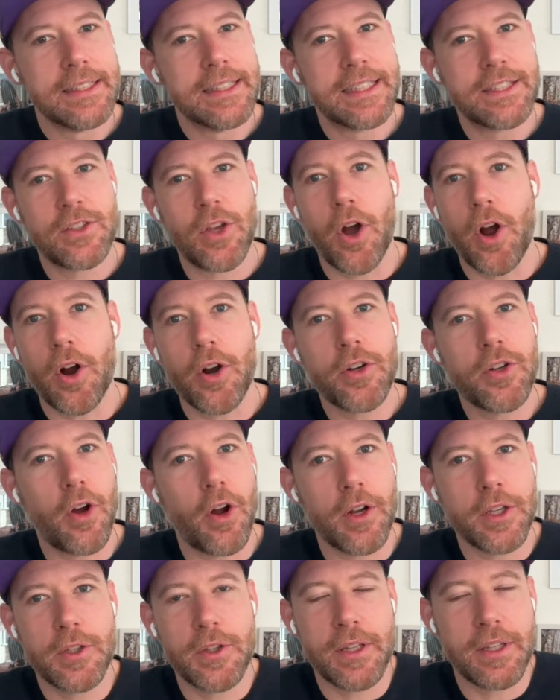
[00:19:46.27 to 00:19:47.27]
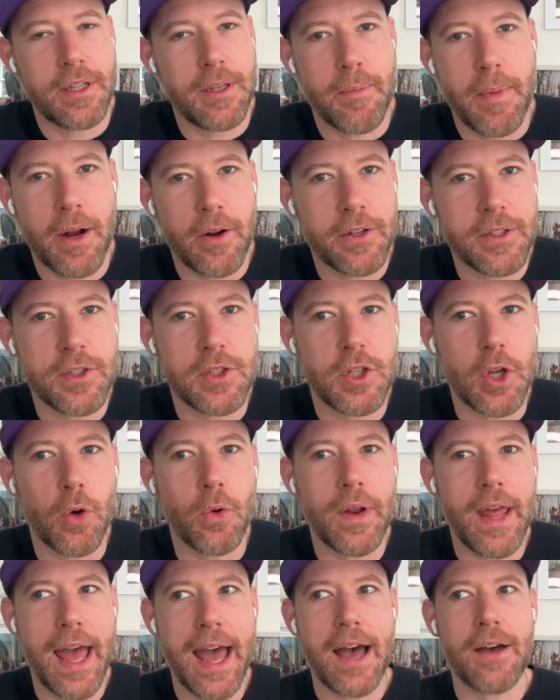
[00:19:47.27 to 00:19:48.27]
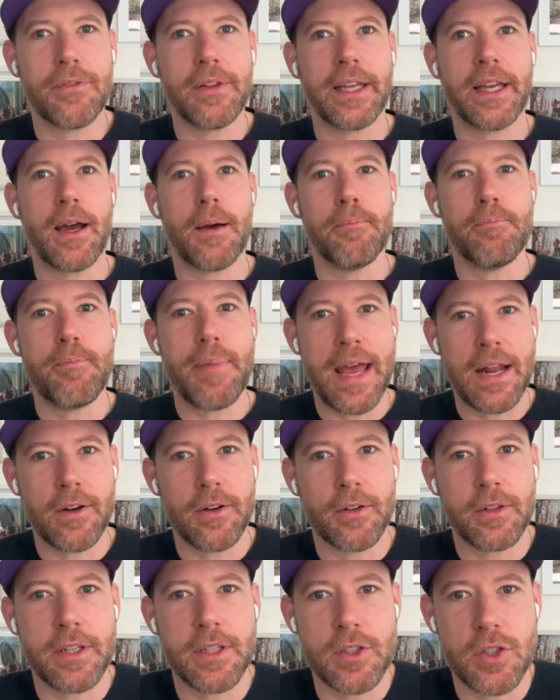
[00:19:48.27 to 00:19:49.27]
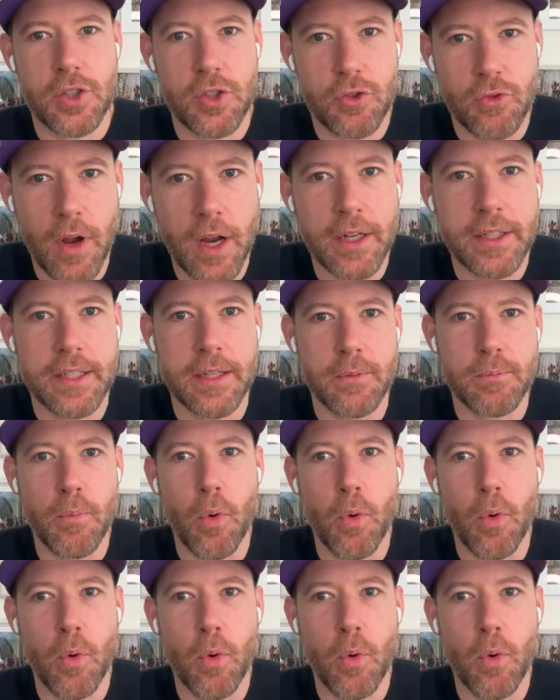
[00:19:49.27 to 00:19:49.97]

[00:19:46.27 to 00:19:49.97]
it's hard to argue that the Americans don't have like a better constructed,